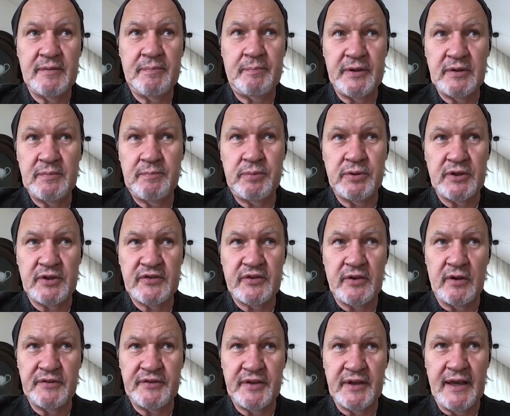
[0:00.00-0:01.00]
Bill put us
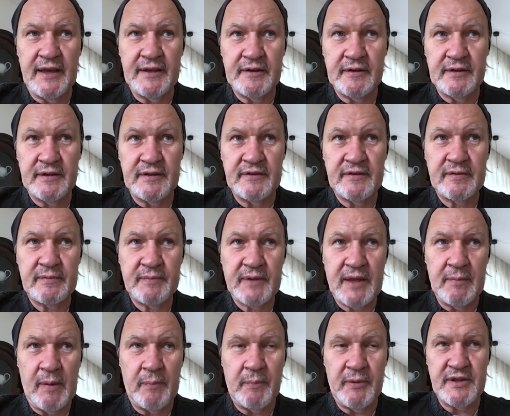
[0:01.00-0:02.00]
all together and
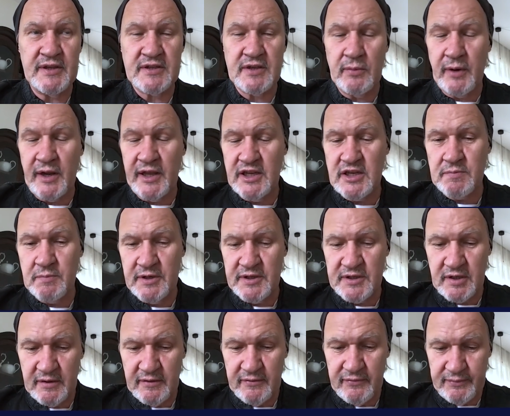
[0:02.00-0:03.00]
came up with this arrangement
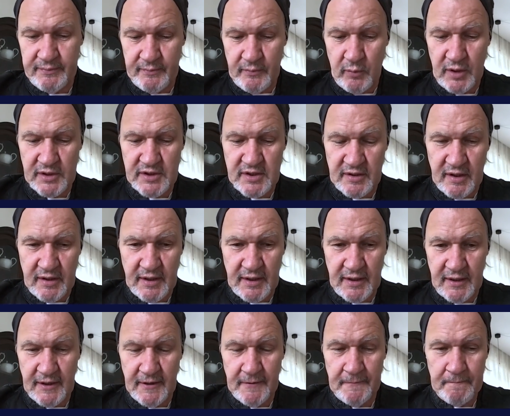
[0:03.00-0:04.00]
of What's Another
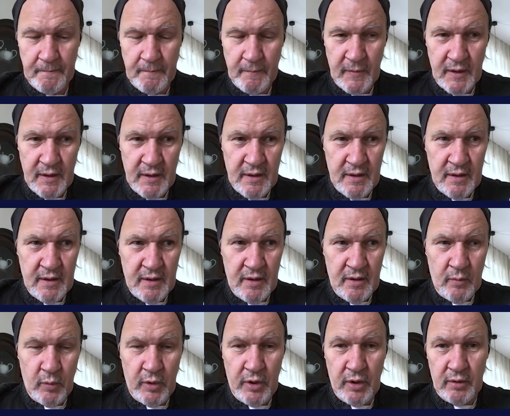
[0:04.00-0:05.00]
Year.
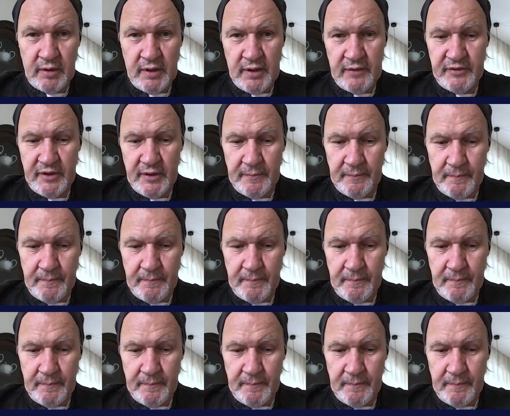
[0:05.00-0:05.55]
We all loved it.